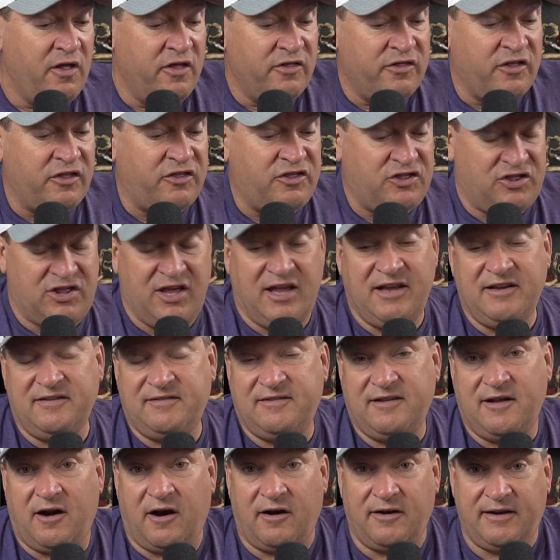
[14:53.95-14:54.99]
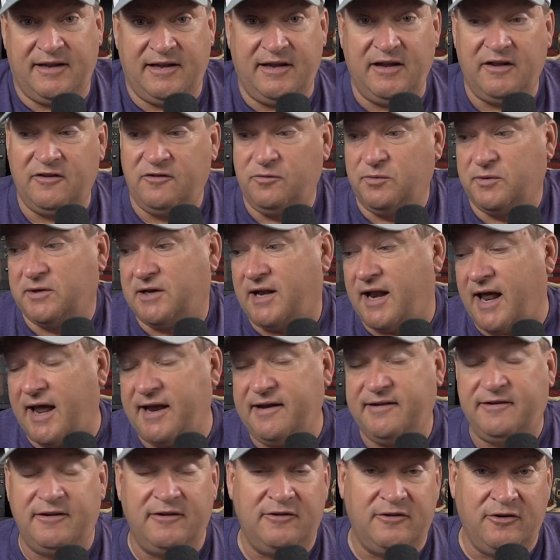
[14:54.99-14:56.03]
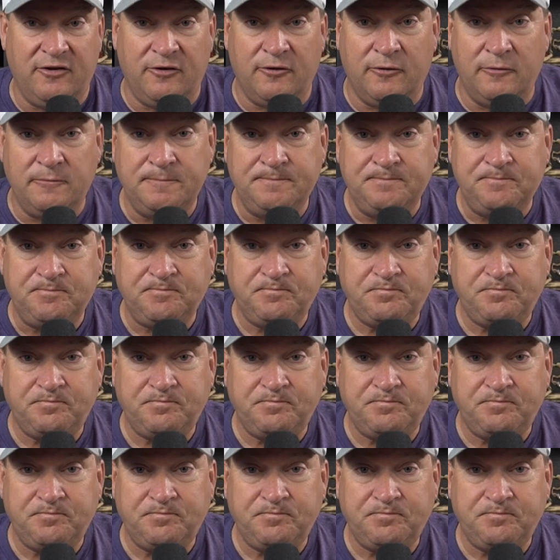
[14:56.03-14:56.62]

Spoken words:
the things that our kids would like to do,